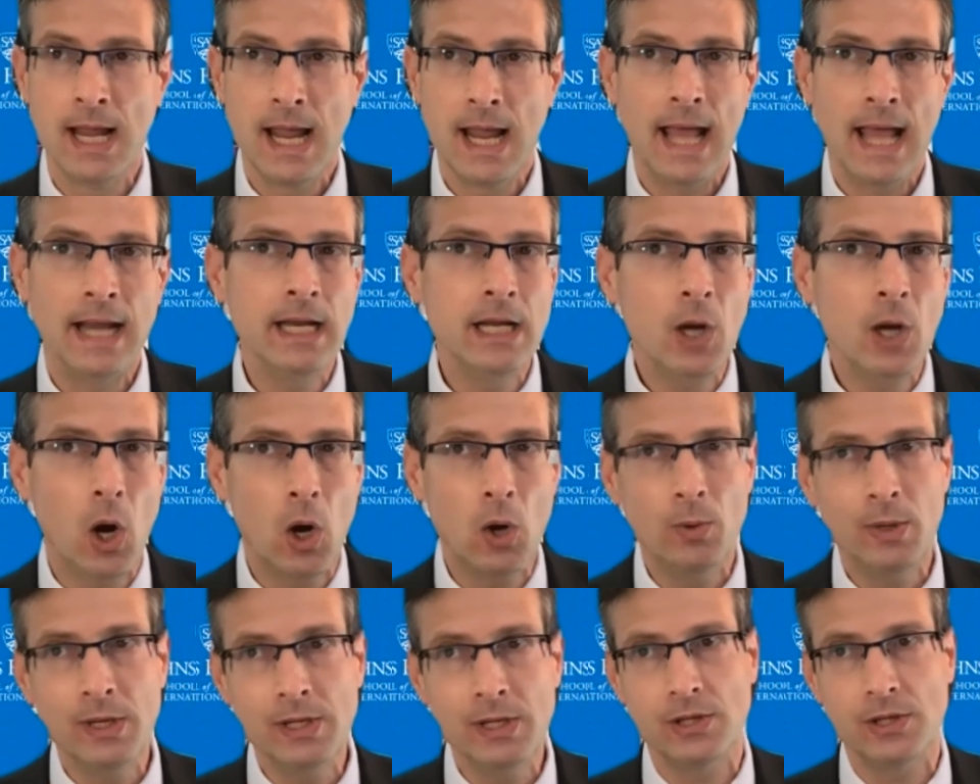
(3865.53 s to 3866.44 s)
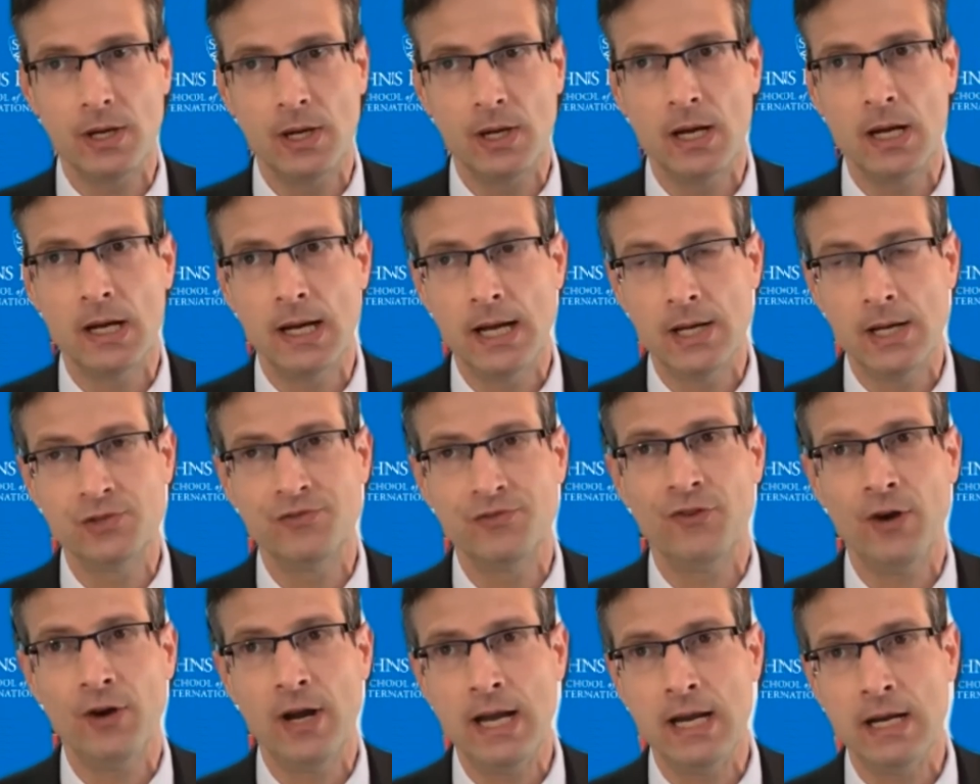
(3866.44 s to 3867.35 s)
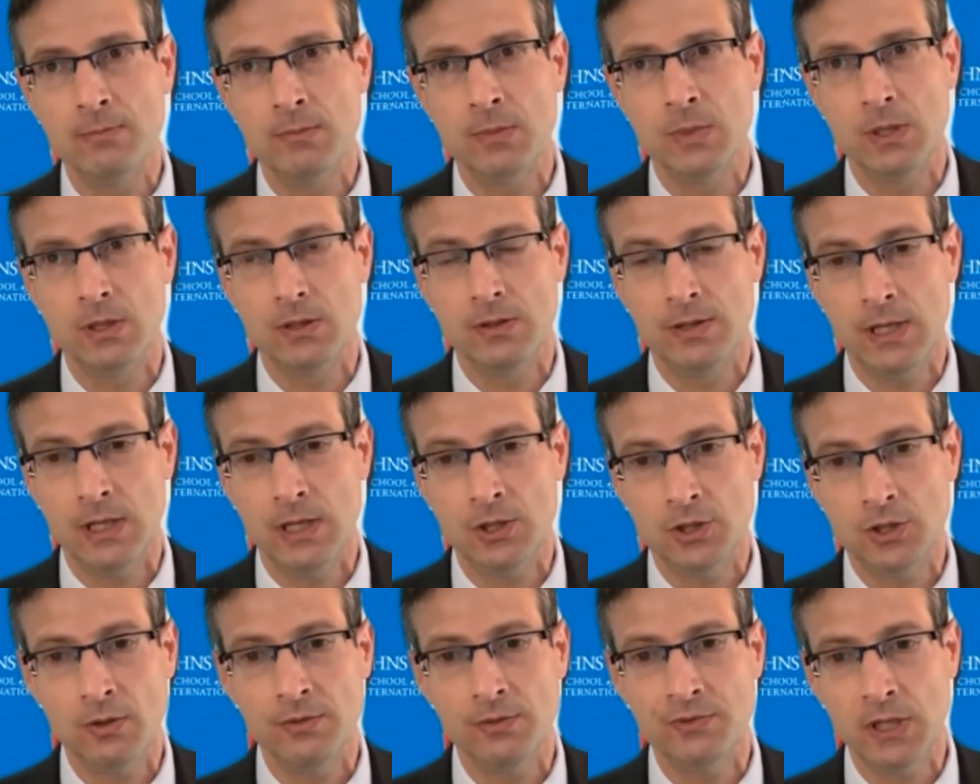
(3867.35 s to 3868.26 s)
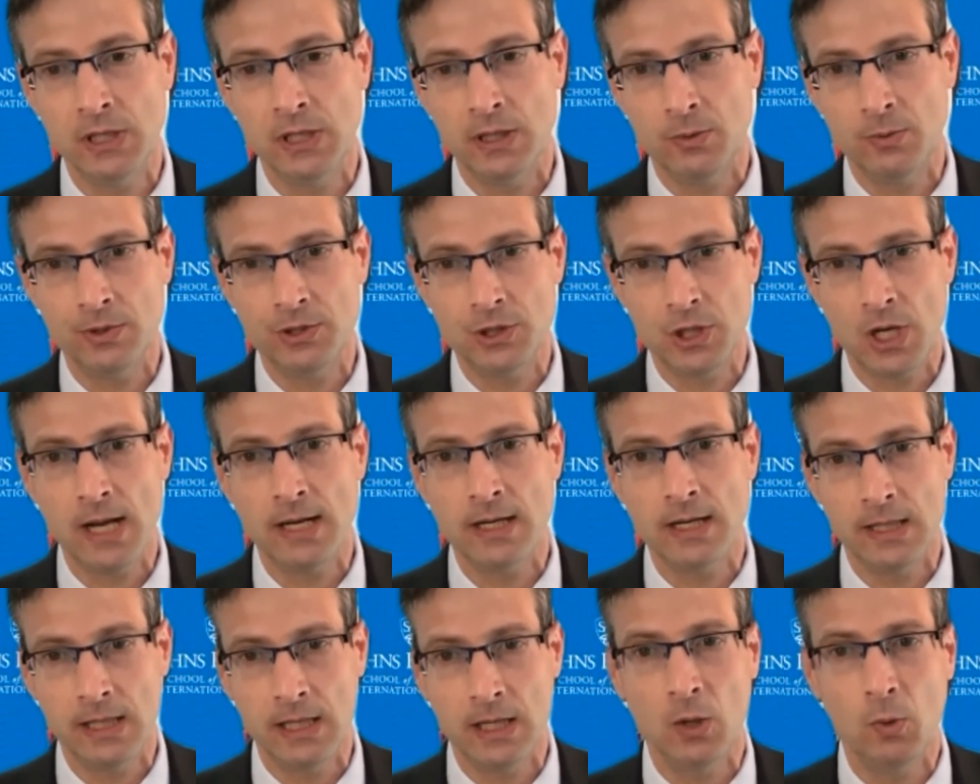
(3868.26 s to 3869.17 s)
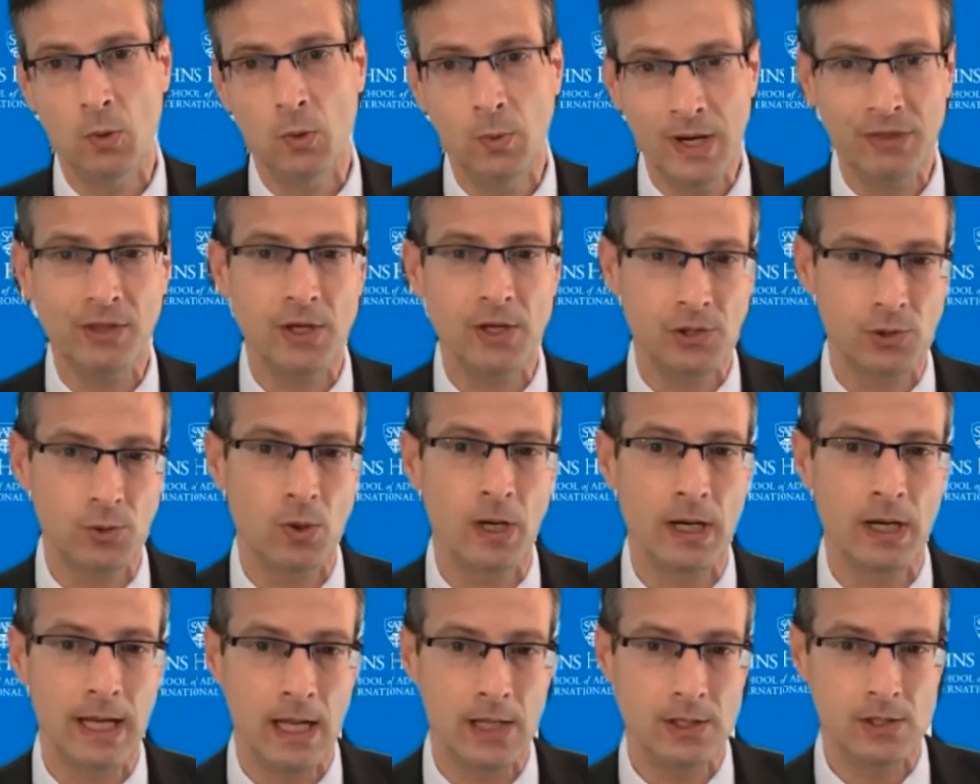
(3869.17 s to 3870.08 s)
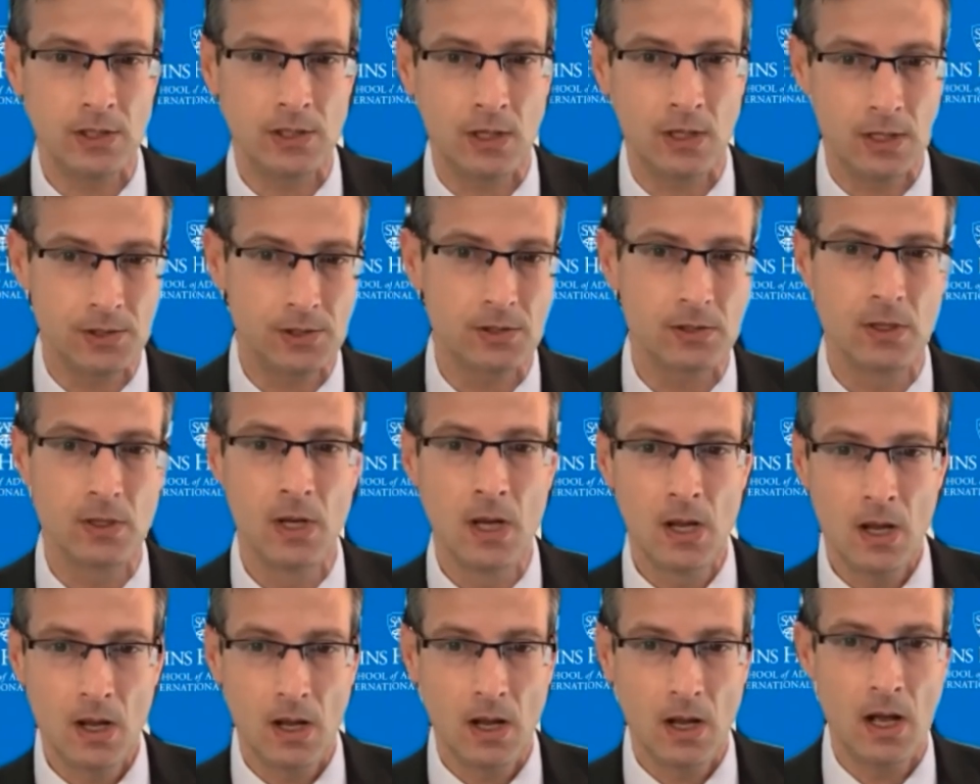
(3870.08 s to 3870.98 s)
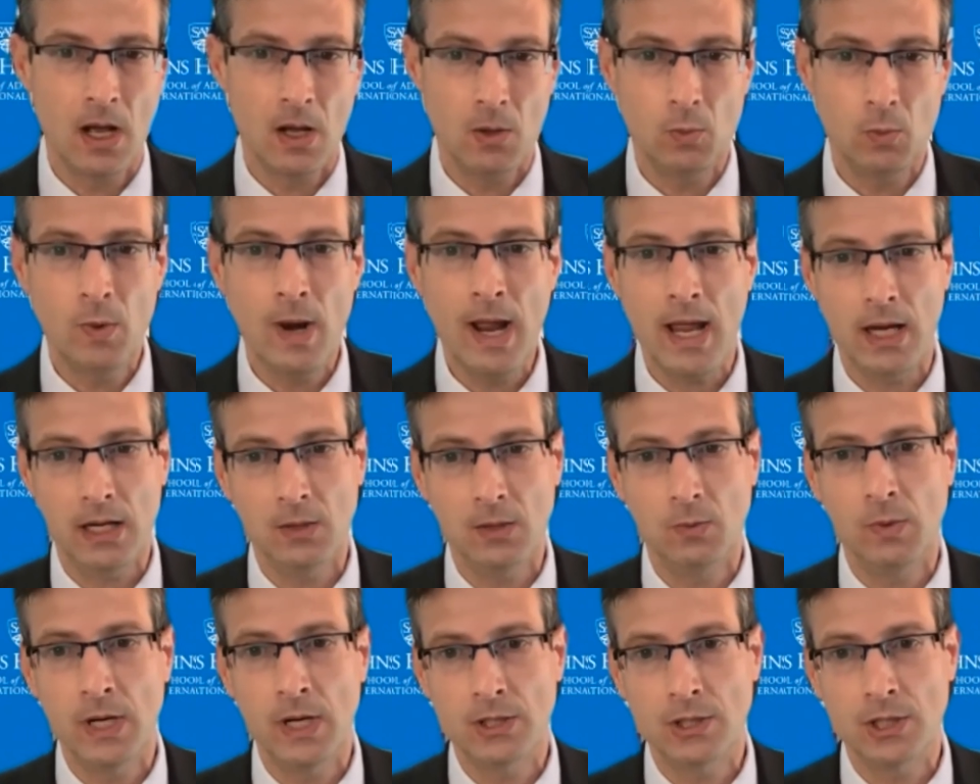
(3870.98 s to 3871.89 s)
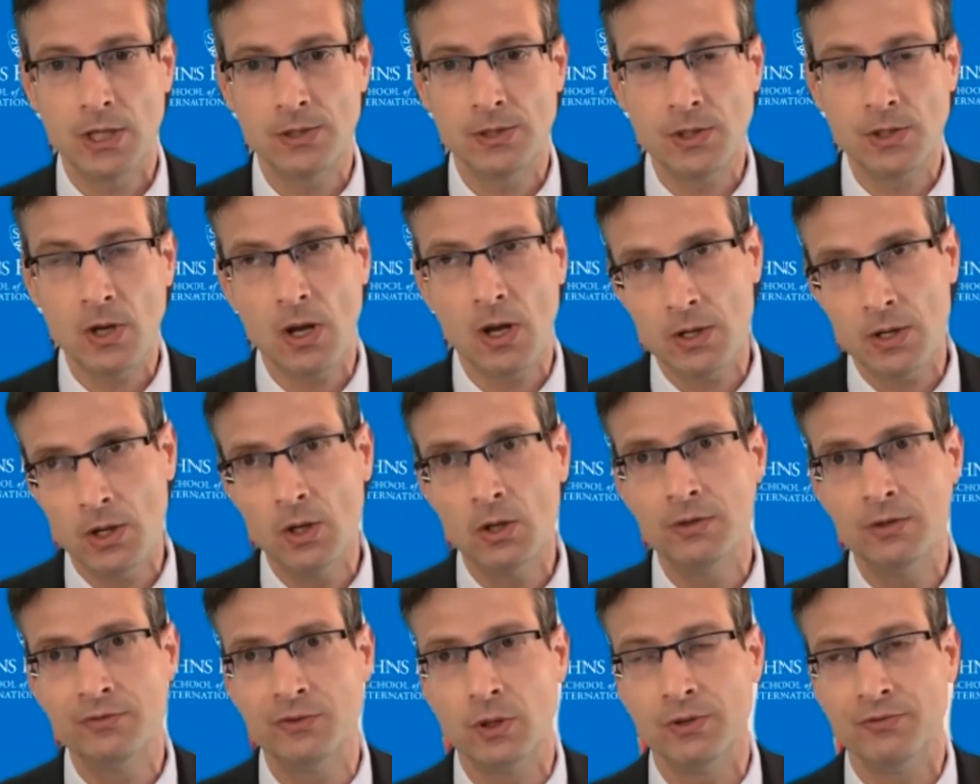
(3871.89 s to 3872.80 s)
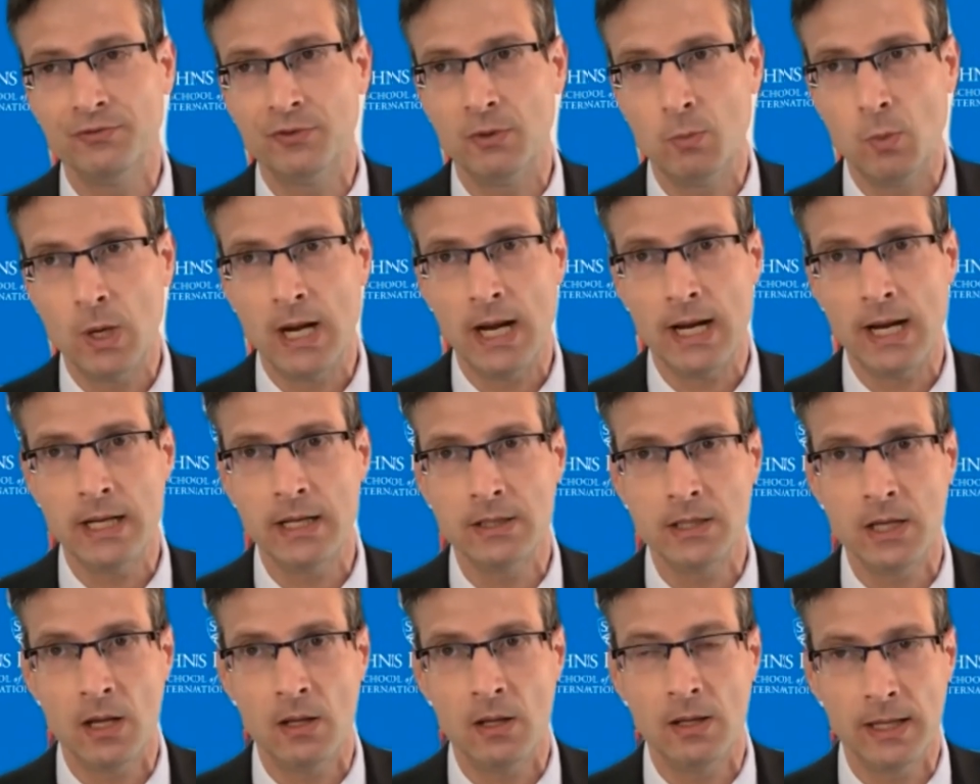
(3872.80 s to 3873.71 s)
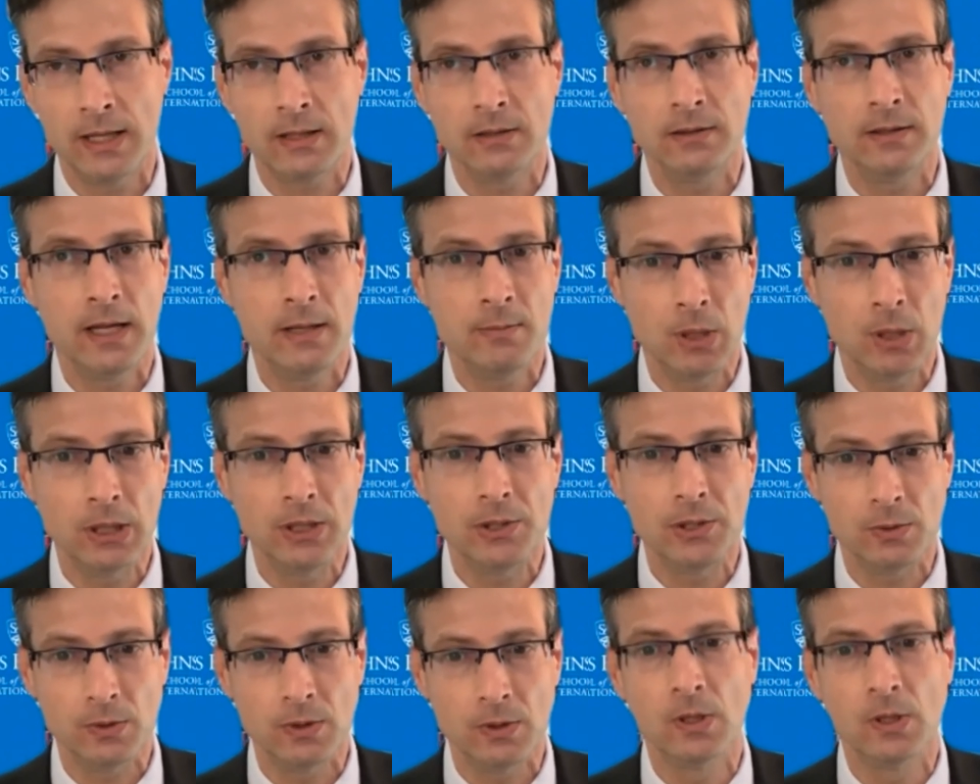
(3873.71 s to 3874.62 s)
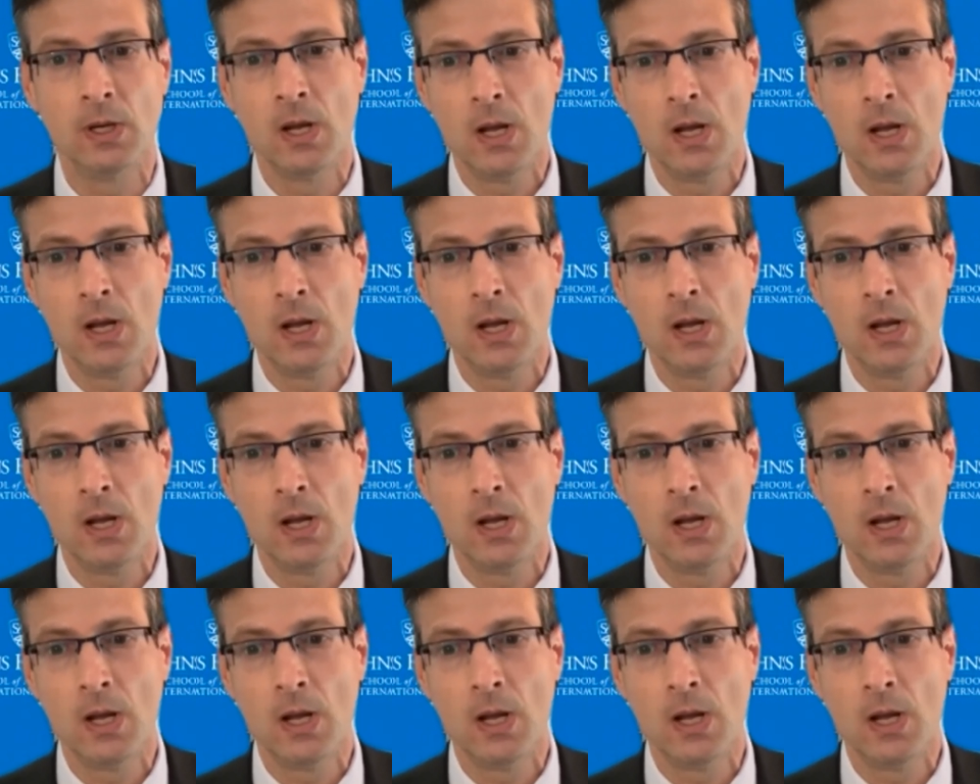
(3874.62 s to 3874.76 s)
And he always has framed the issue of dealing with China in a with us or against us way, which has gone over, from what I can tell, like a lead balloon.